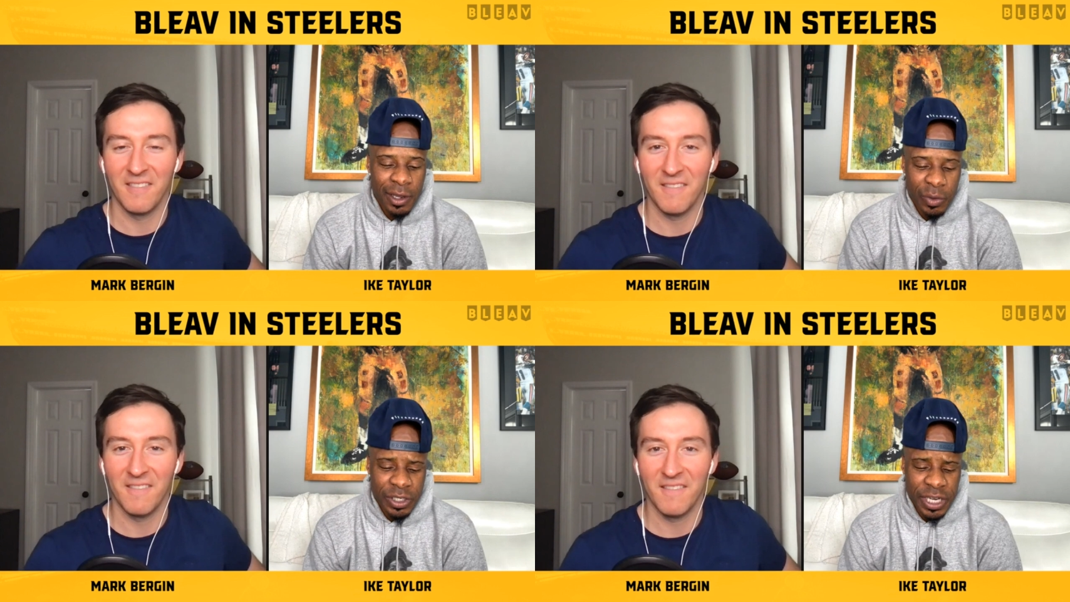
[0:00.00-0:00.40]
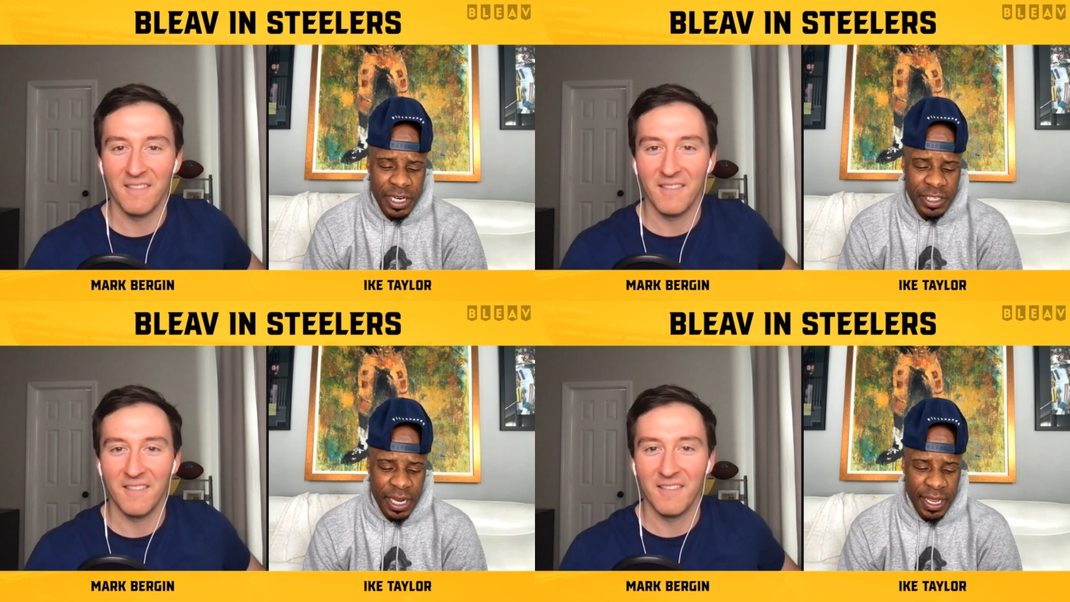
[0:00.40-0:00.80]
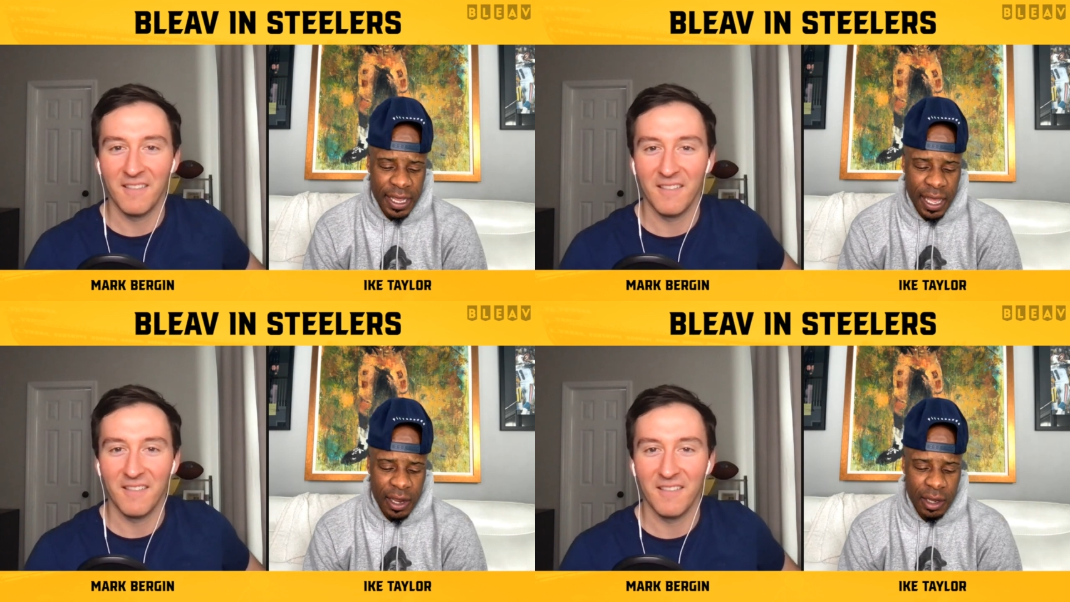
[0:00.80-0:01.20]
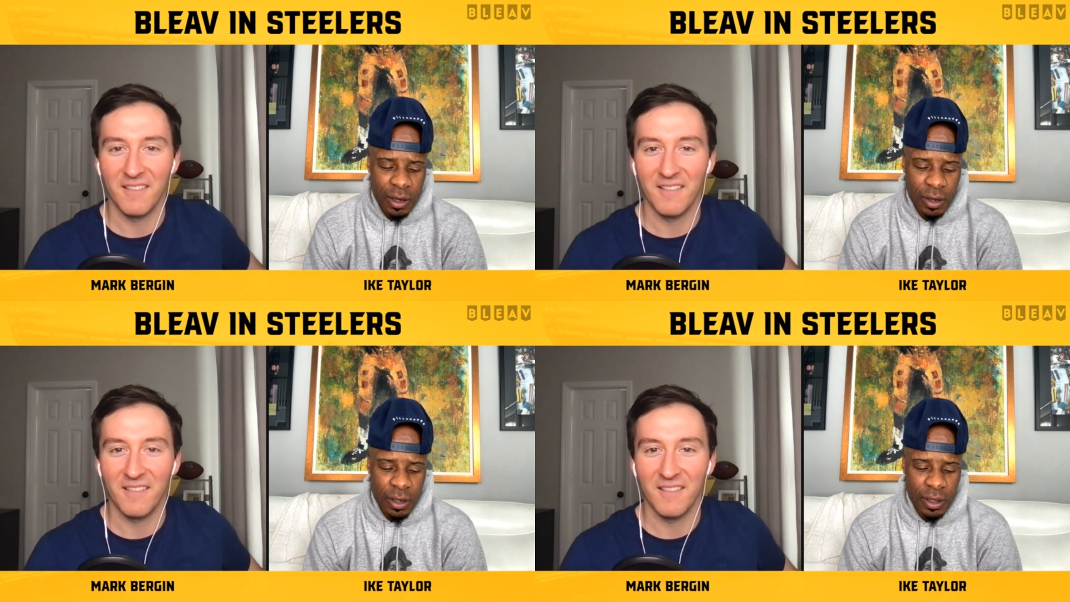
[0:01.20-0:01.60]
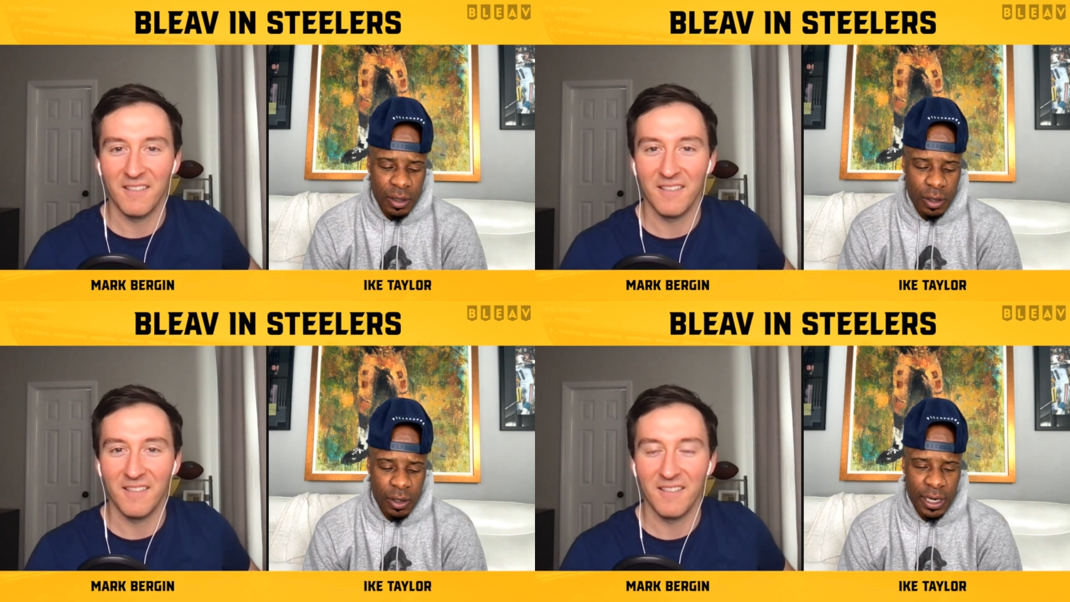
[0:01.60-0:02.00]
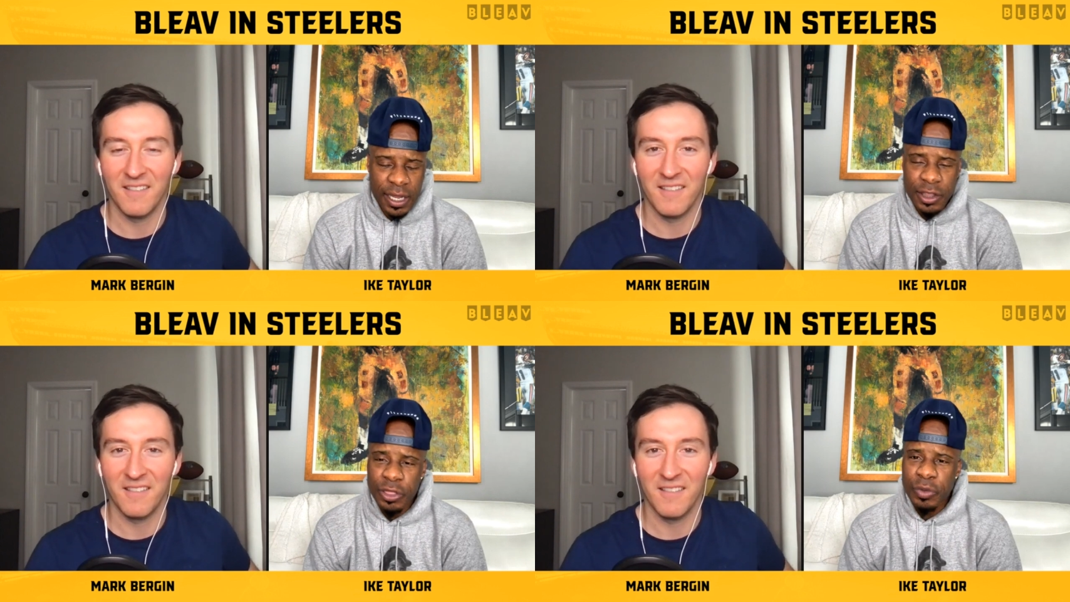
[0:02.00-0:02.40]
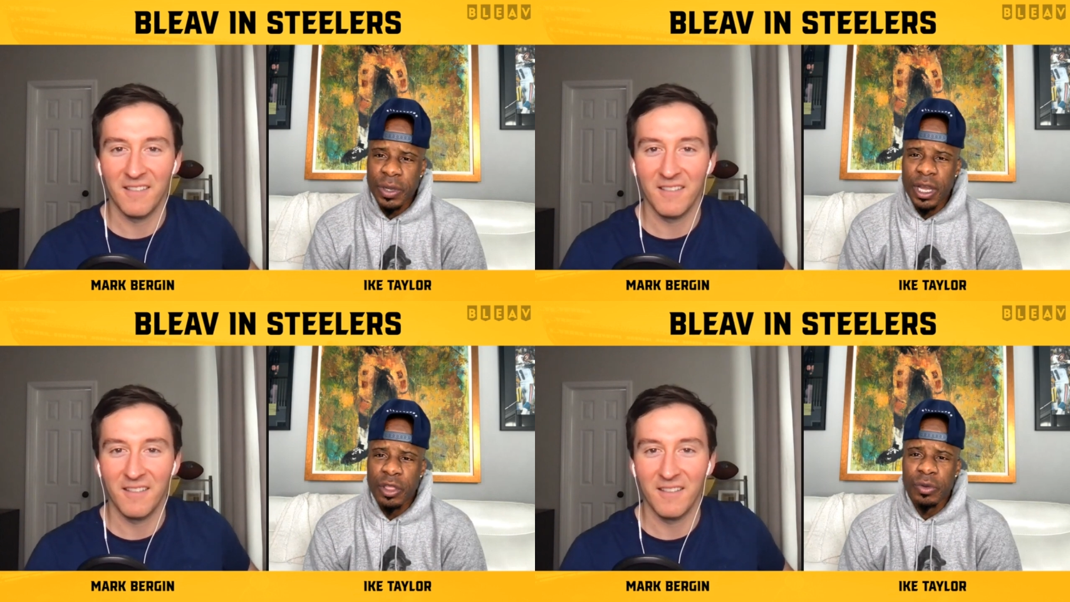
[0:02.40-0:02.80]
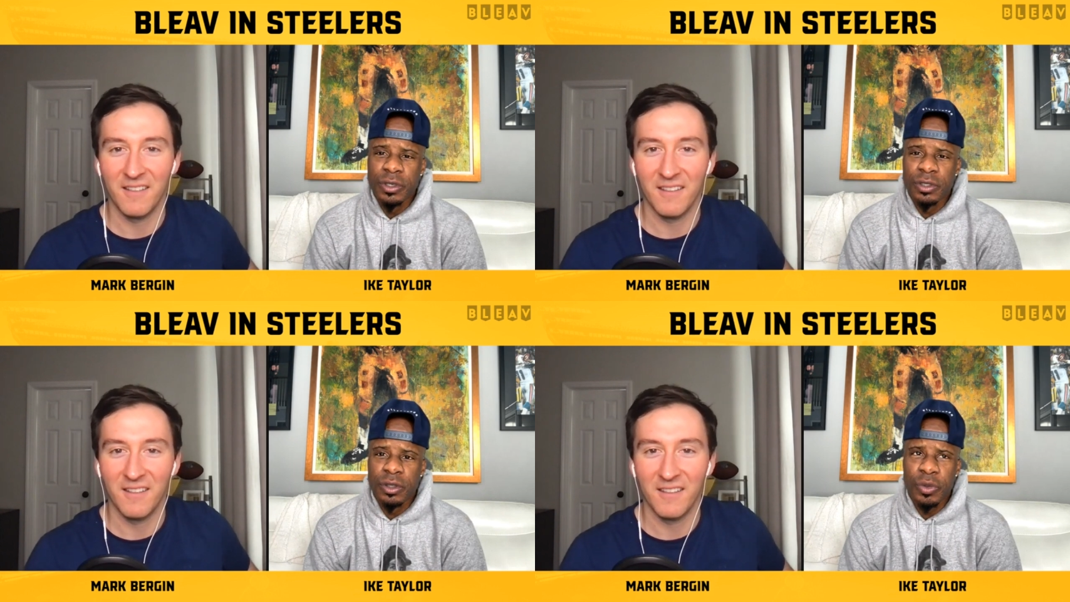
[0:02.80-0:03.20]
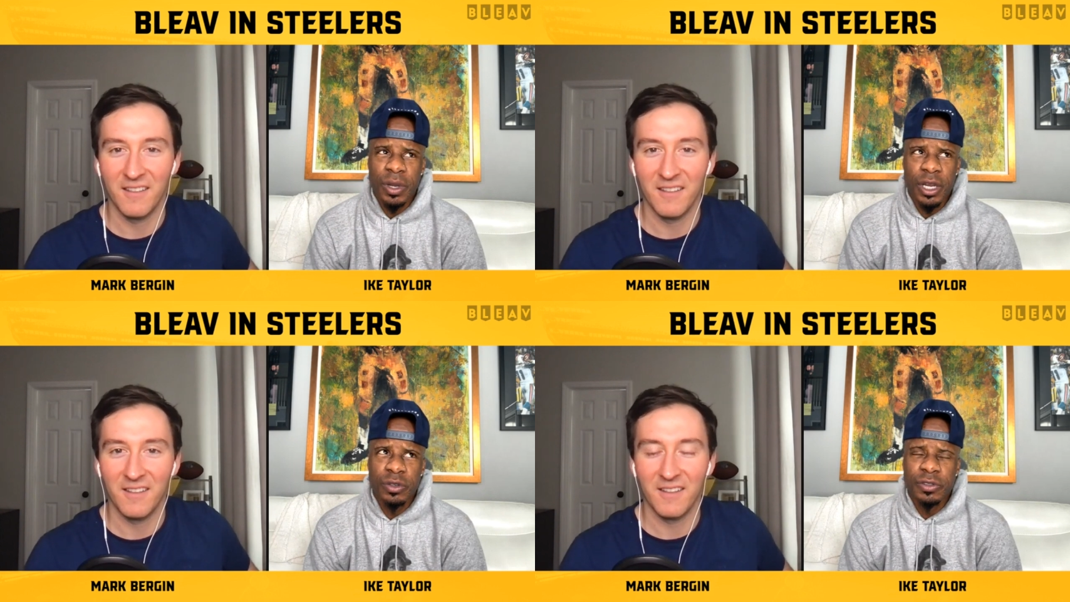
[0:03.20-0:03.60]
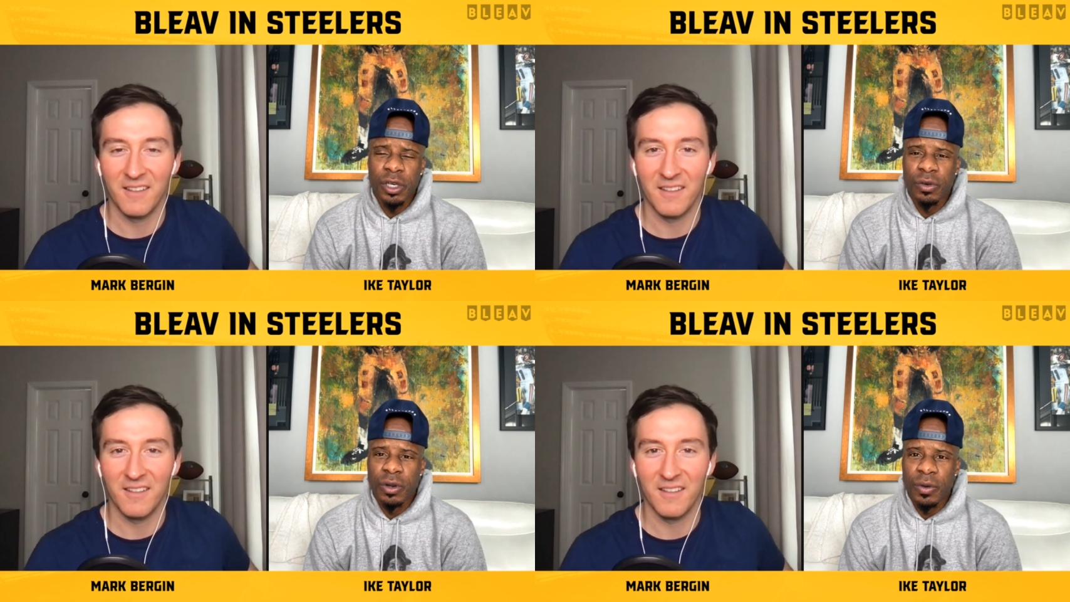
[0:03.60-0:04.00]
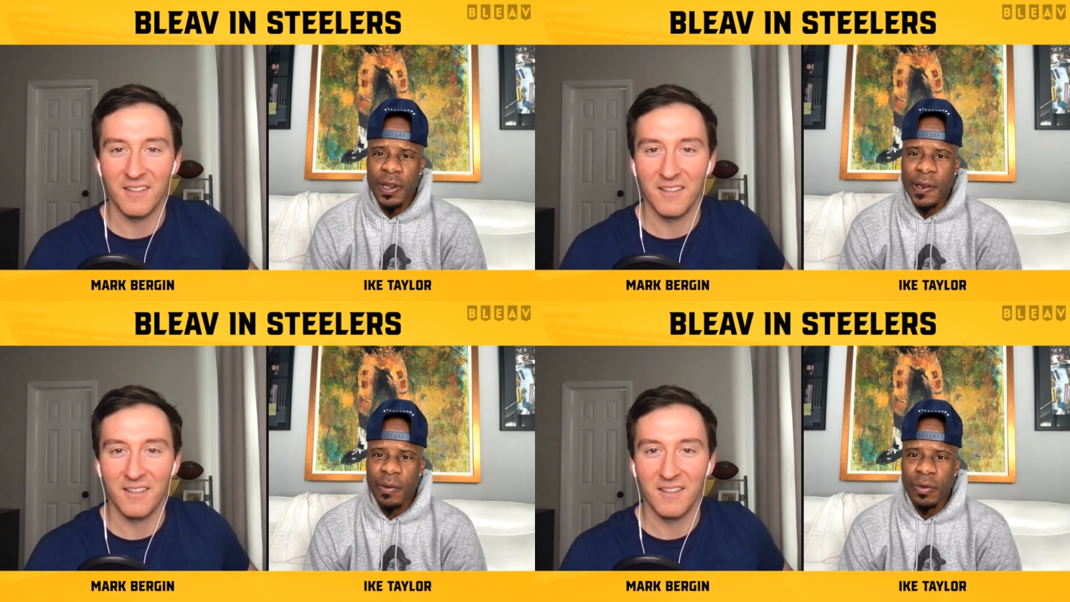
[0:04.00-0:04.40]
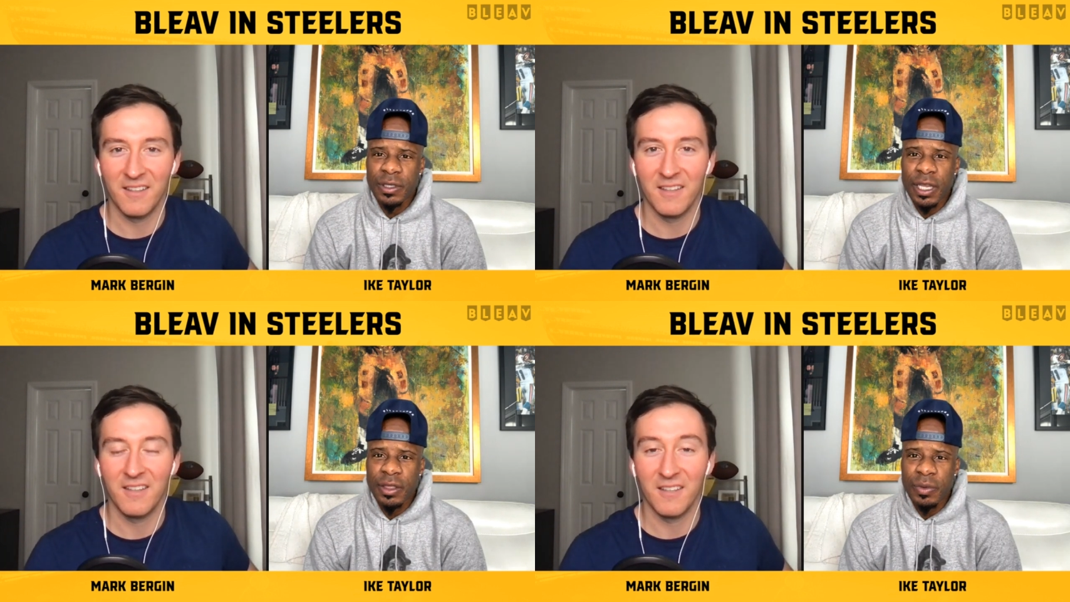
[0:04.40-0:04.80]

Speaker 1: with Shaq. Shaq got on on our 300, 300 show, correct? Was that